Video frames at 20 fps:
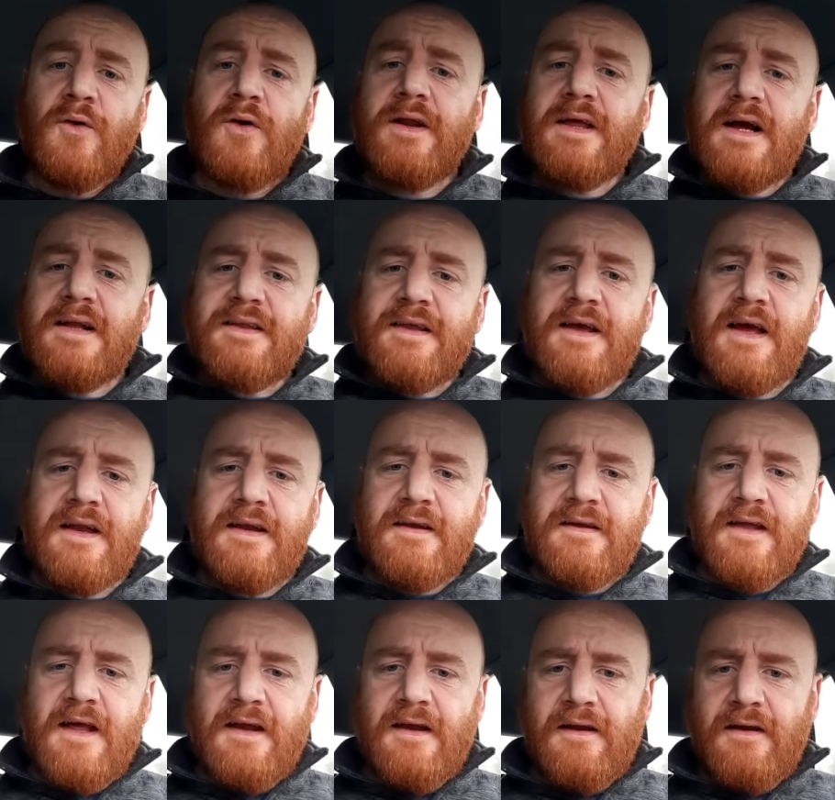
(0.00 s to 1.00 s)
And only at the
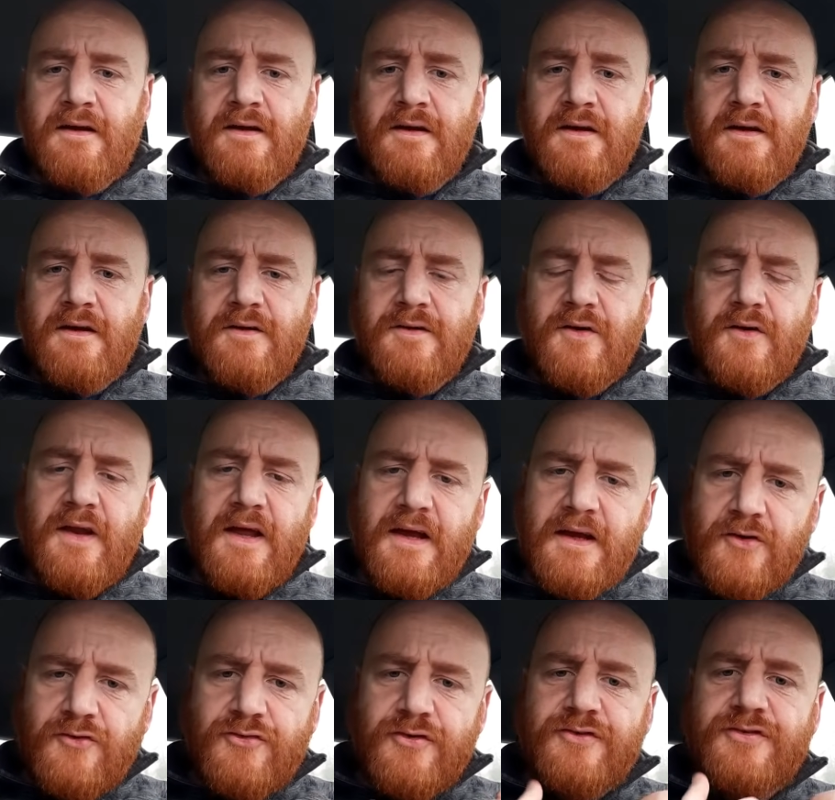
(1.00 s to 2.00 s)
end then do
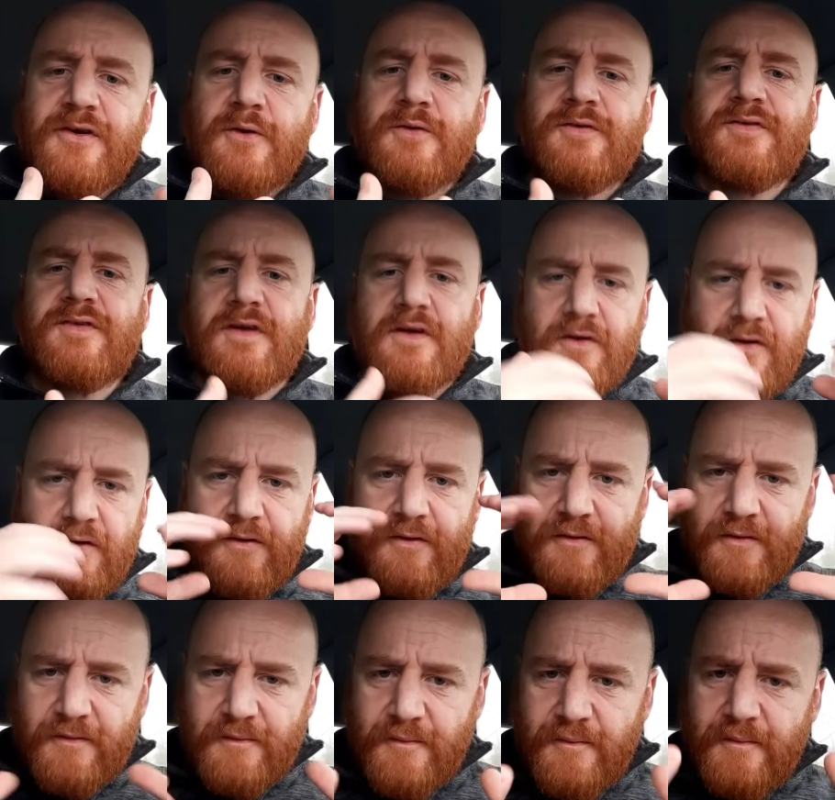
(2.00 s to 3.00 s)
they introduce to
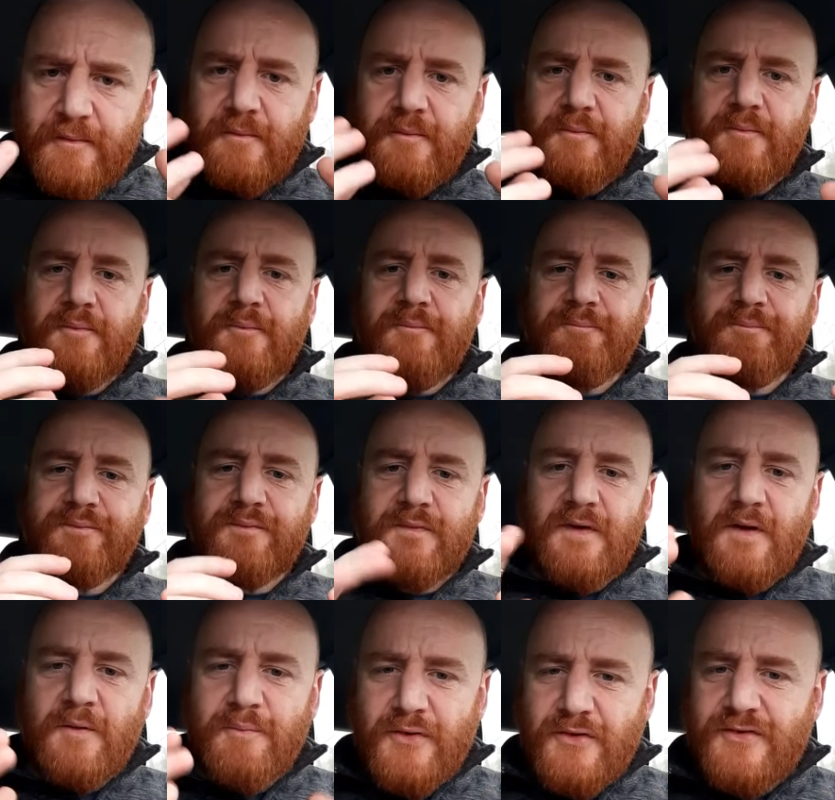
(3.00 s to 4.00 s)
your
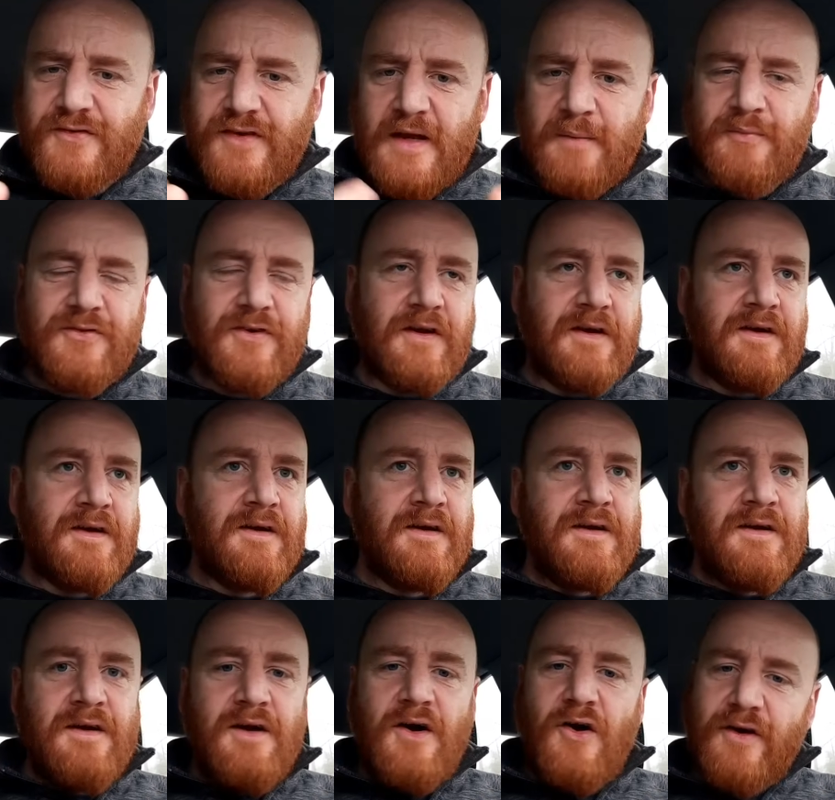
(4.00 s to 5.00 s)
perception
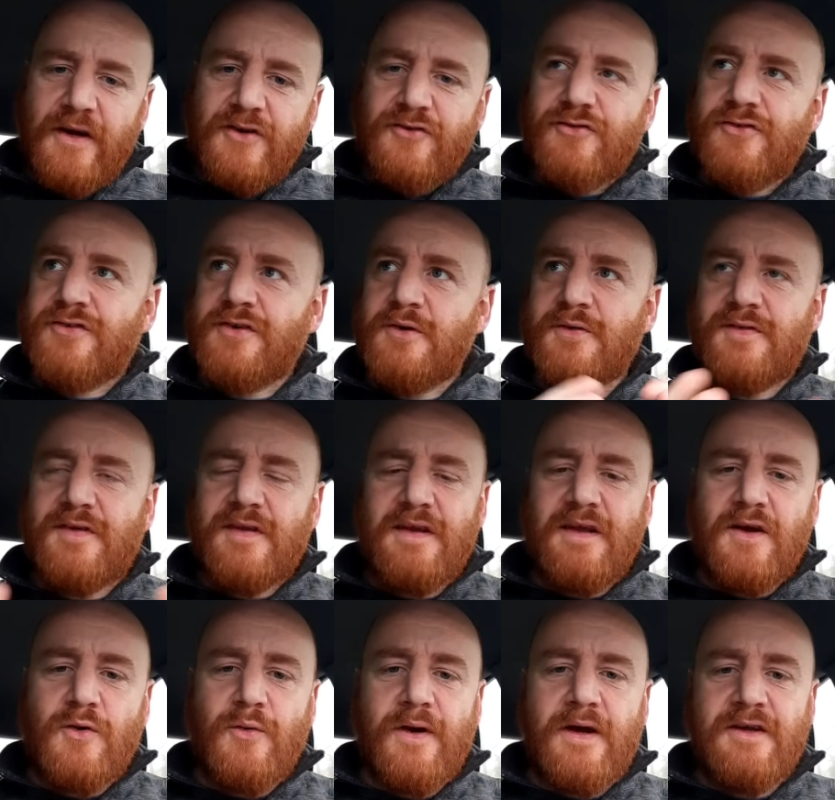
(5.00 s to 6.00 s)
or introduce
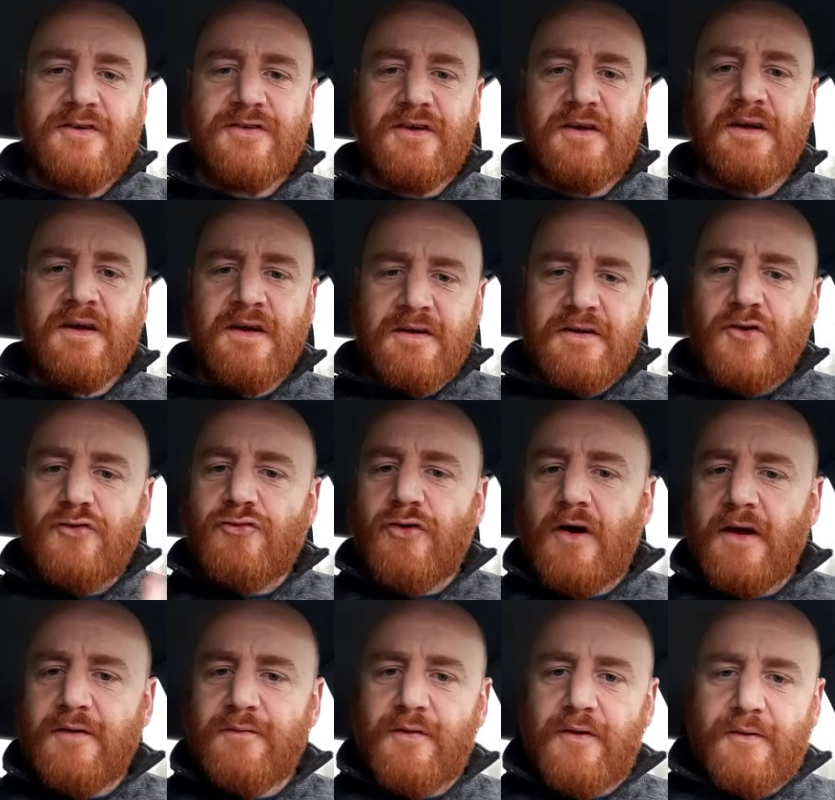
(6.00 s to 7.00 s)
to the equation the
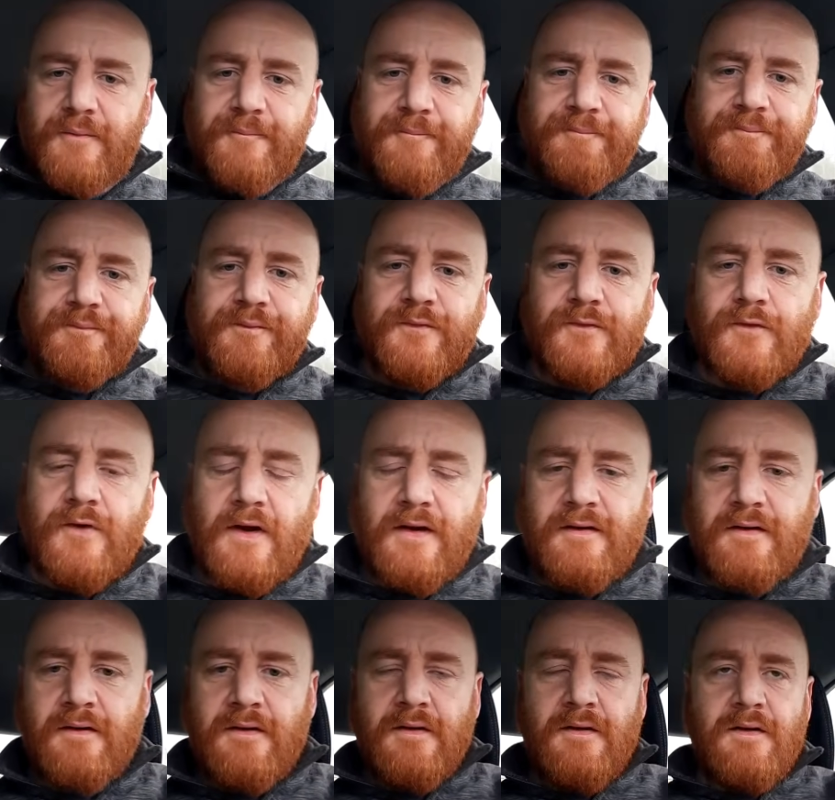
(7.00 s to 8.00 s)
driver,
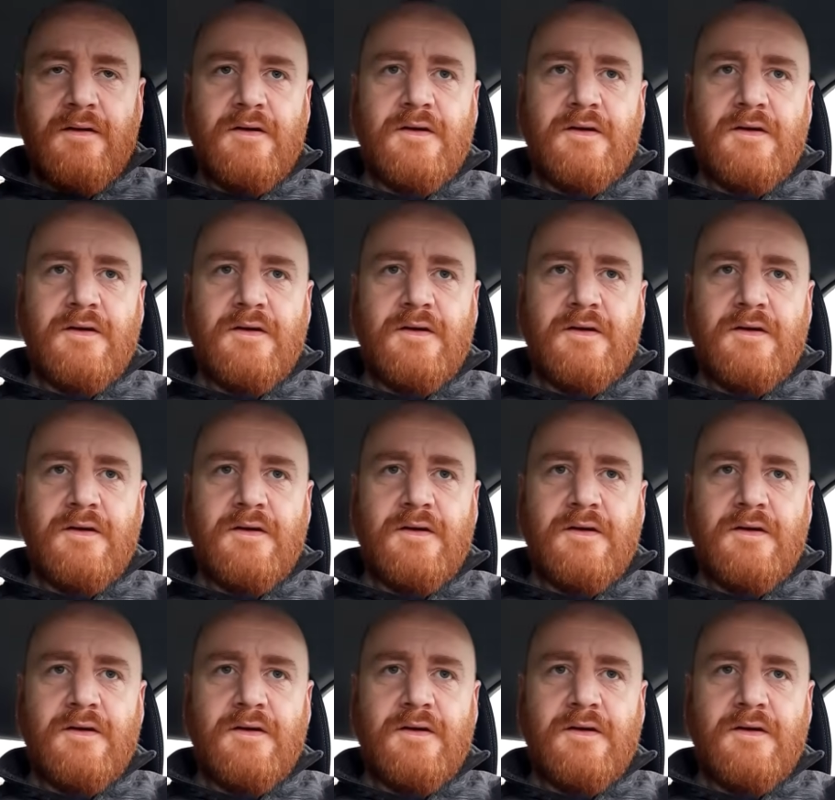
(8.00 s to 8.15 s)
right?